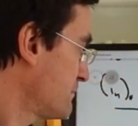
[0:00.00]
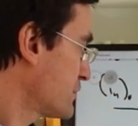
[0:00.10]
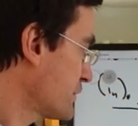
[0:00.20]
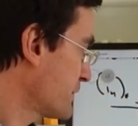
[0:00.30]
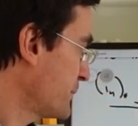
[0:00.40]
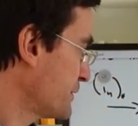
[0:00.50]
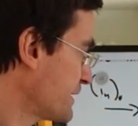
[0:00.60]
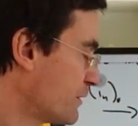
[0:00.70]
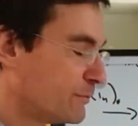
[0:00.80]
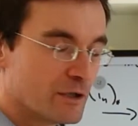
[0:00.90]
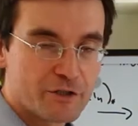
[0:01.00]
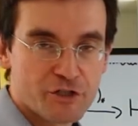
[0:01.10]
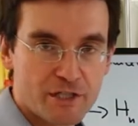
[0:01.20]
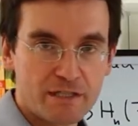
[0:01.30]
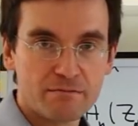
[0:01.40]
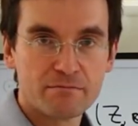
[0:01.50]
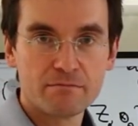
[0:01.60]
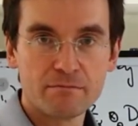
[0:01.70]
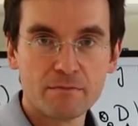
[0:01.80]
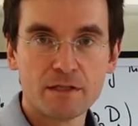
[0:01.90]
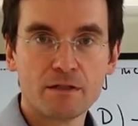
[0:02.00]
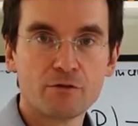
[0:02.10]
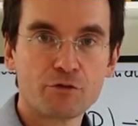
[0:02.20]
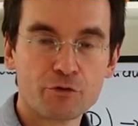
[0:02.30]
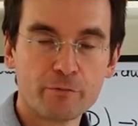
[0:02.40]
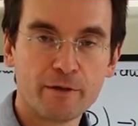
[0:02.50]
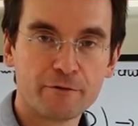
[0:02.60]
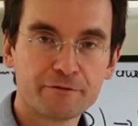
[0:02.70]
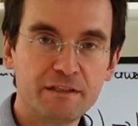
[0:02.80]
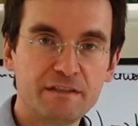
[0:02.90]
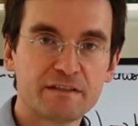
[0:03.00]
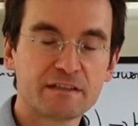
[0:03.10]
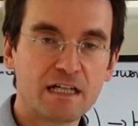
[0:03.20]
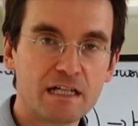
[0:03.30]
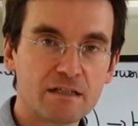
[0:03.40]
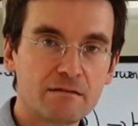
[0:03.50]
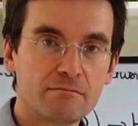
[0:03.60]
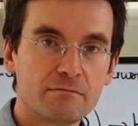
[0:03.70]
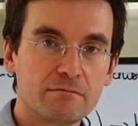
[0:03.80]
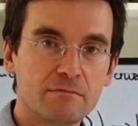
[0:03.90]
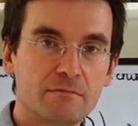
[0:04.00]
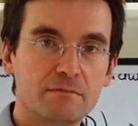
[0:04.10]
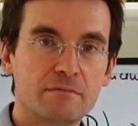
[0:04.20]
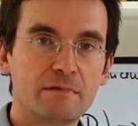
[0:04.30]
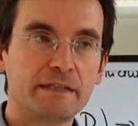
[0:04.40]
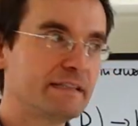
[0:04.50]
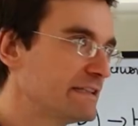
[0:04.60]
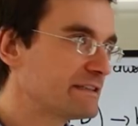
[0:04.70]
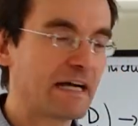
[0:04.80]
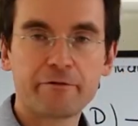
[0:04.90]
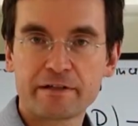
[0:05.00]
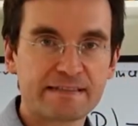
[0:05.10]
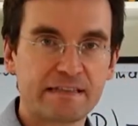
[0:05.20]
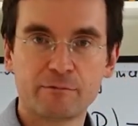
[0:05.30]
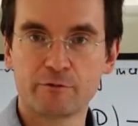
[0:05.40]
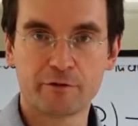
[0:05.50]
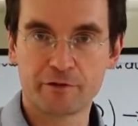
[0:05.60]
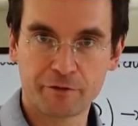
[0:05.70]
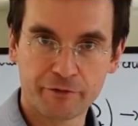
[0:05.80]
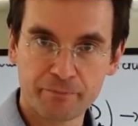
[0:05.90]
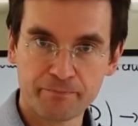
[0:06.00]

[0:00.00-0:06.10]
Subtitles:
corresponding homology group of D star and then a direct sum over those.